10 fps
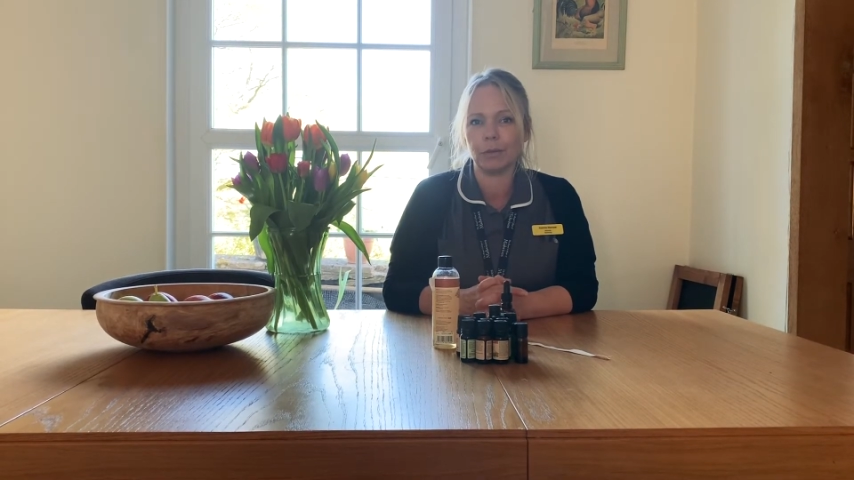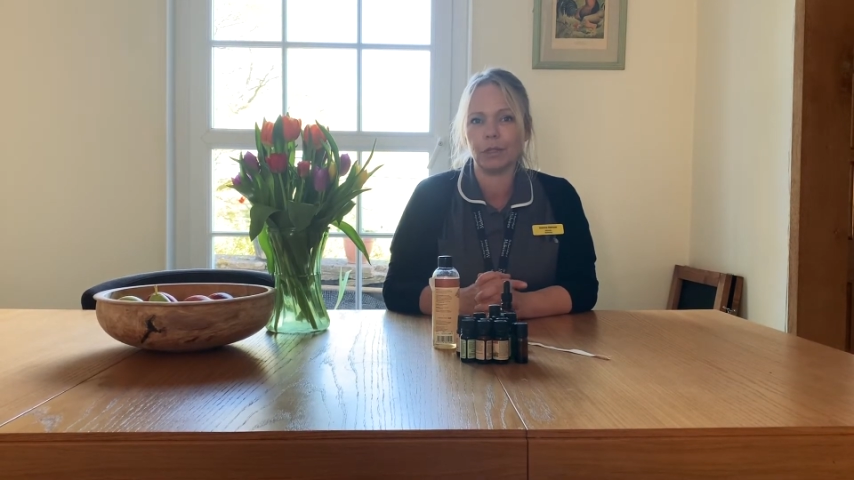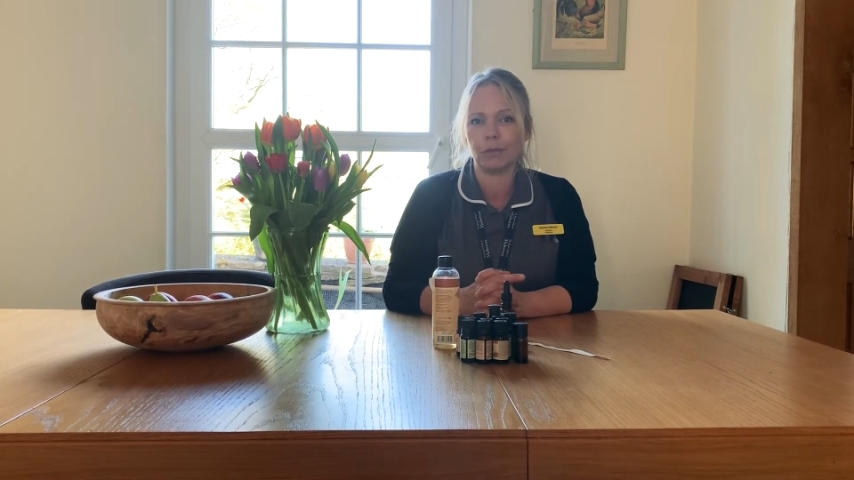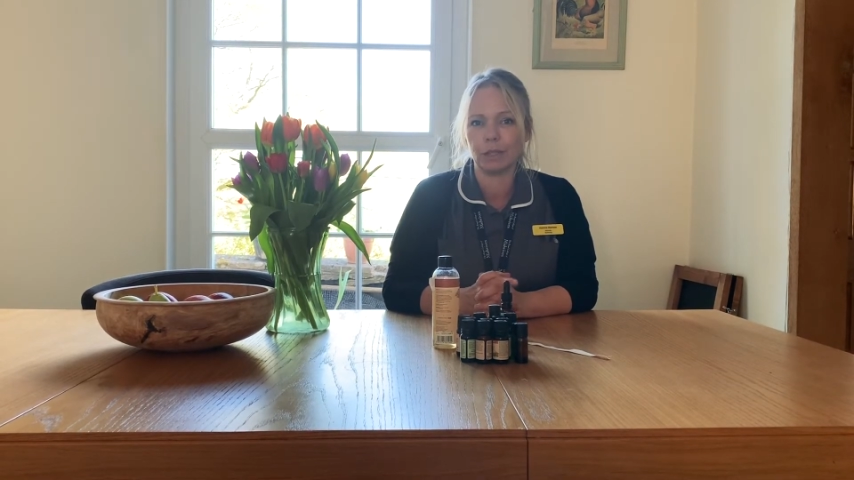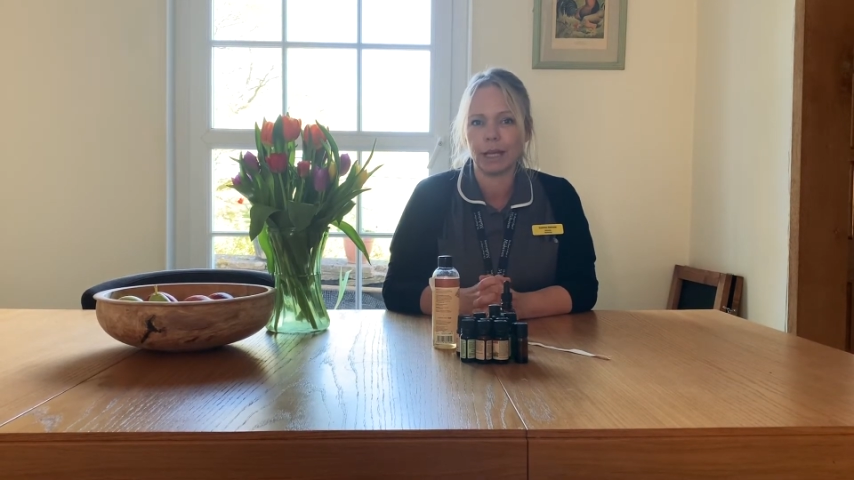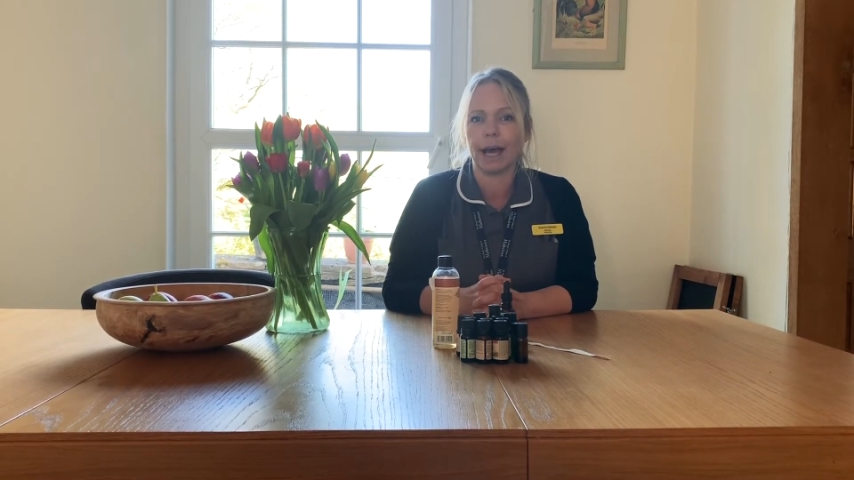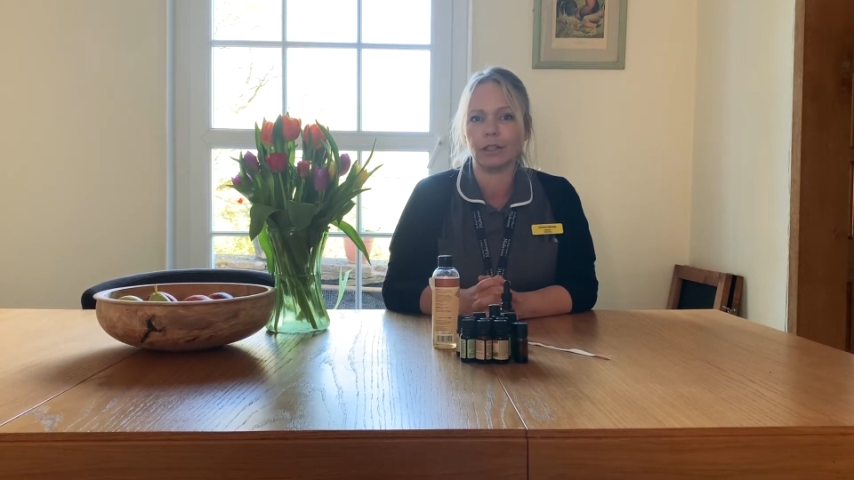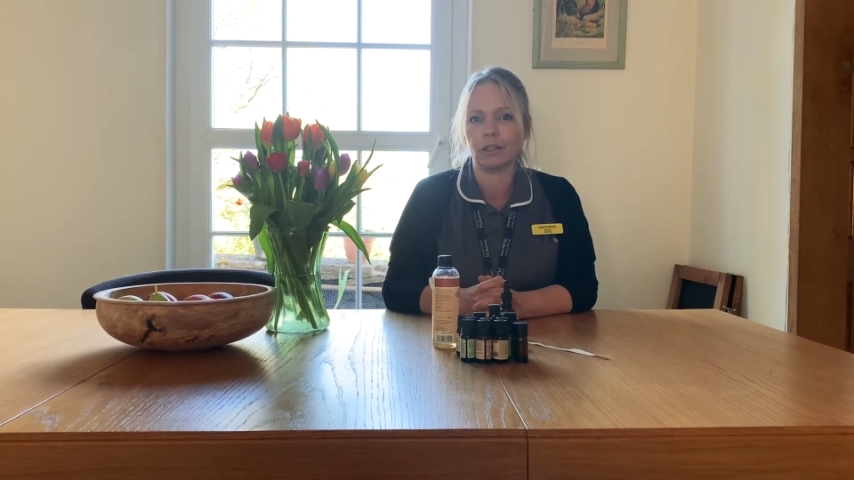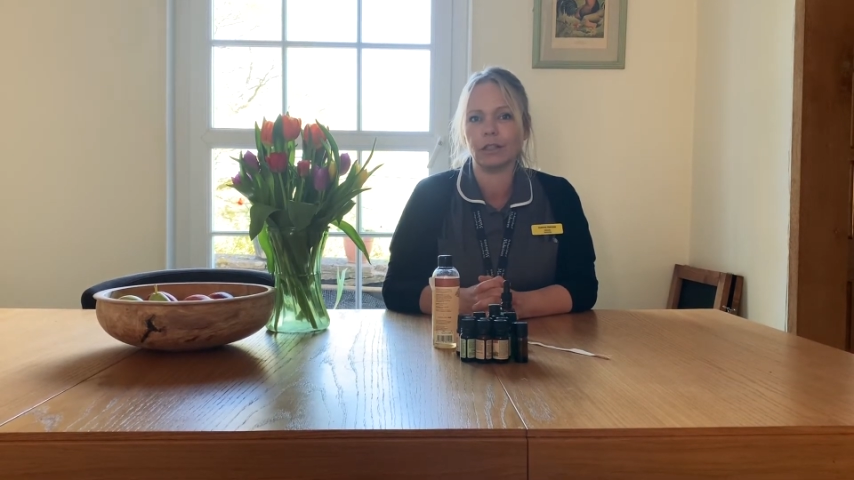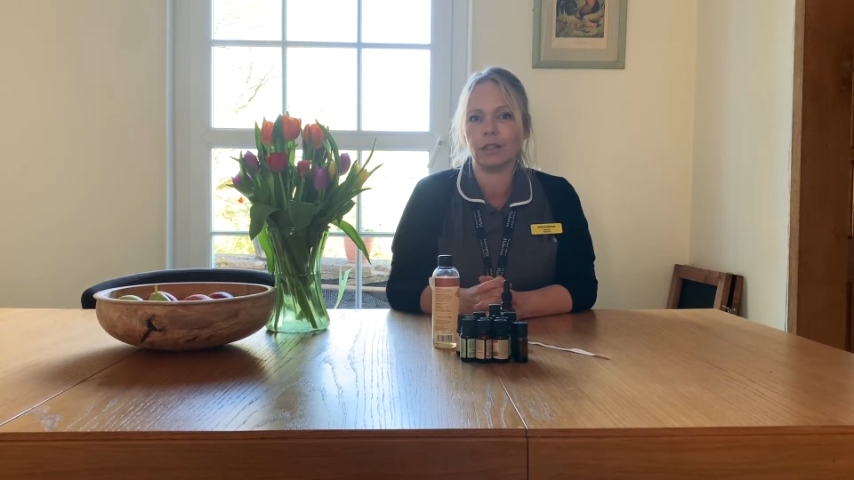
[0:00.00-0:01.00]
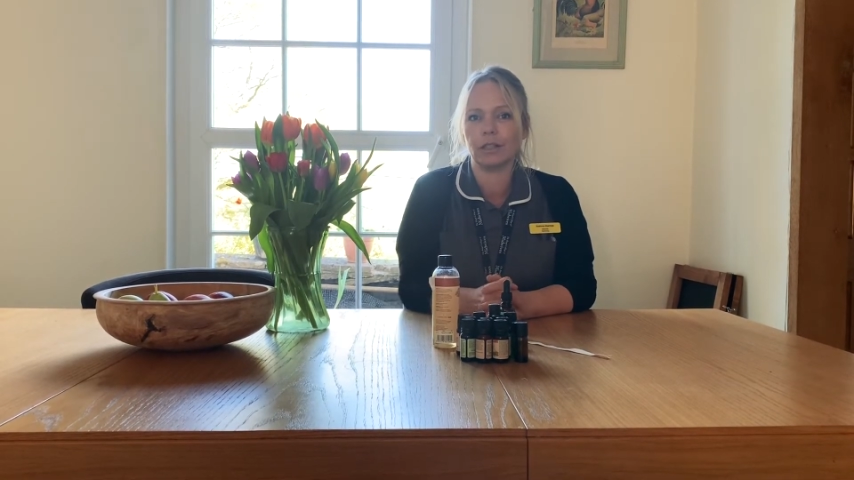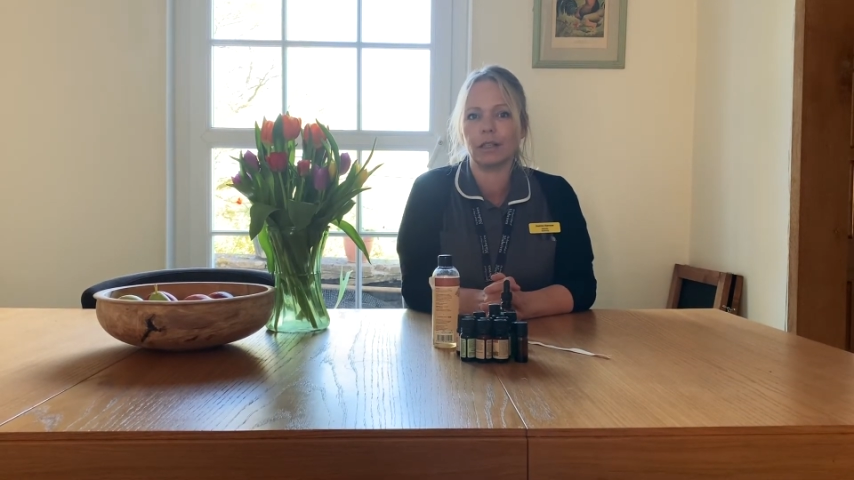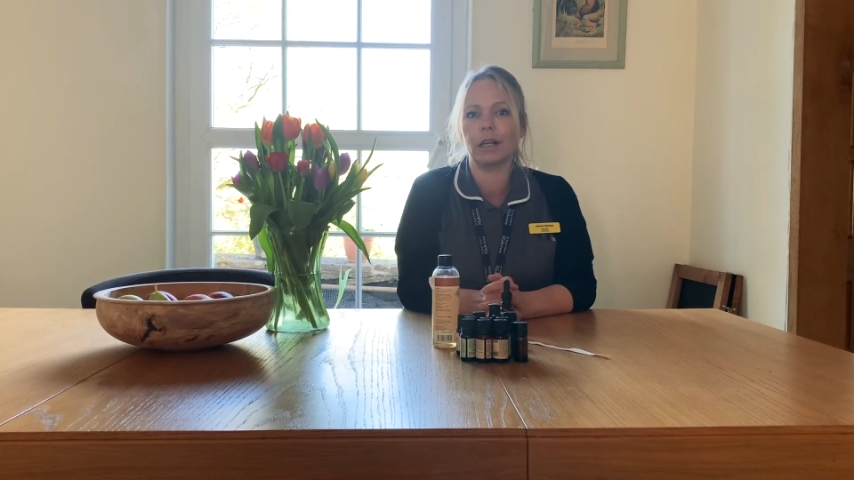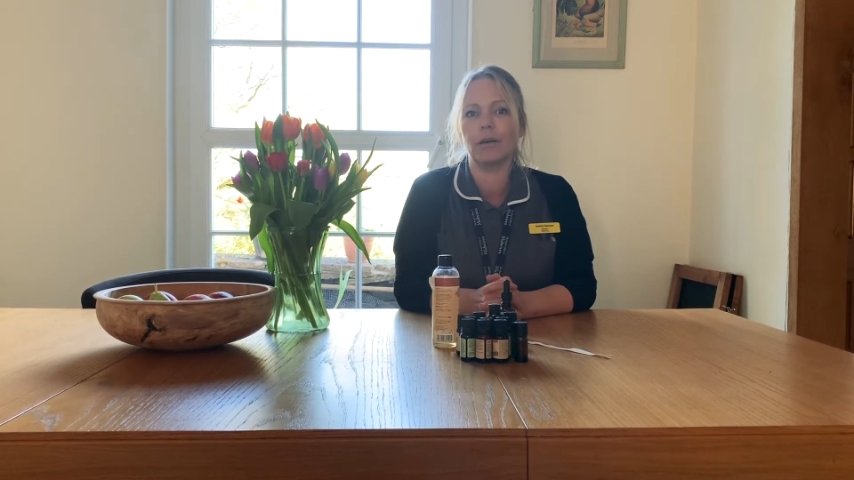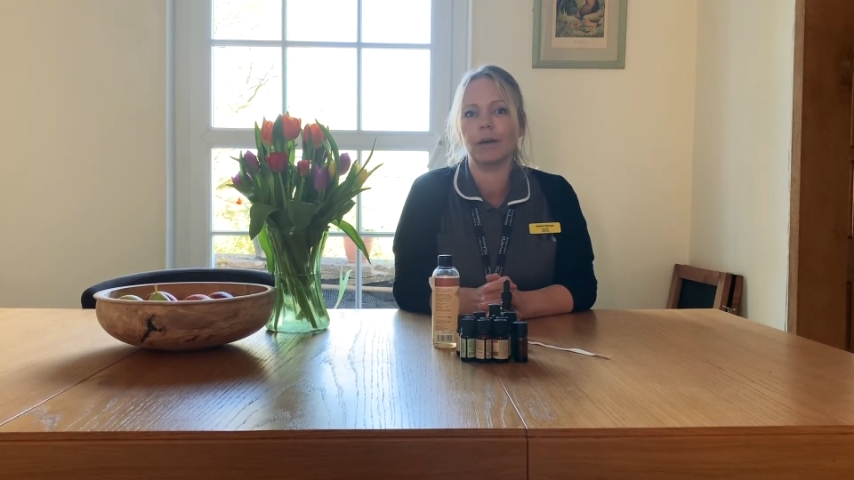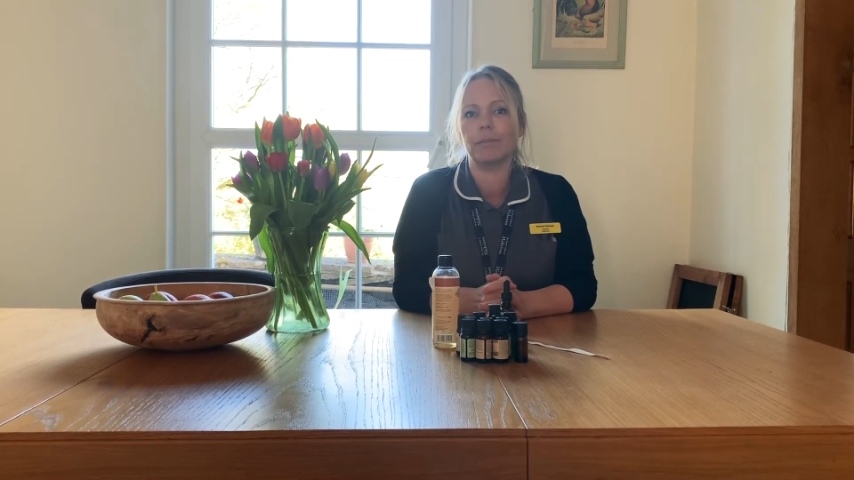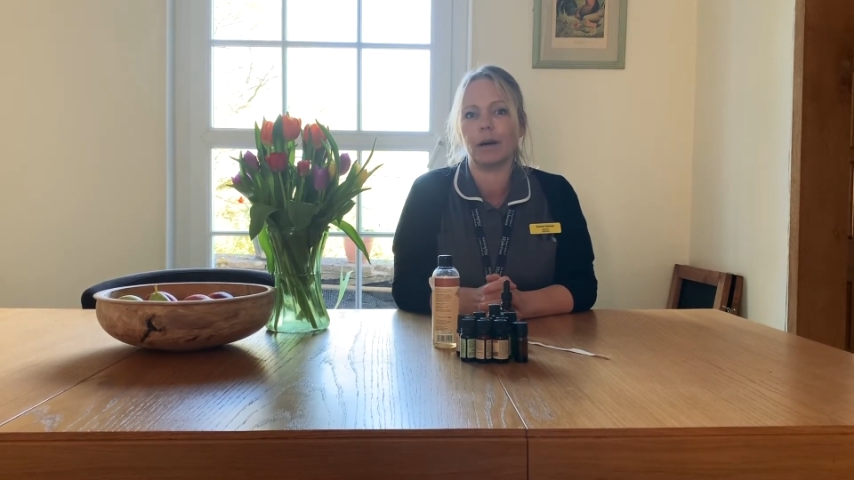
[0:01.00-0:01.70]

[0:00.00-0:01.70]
which are attached to the lower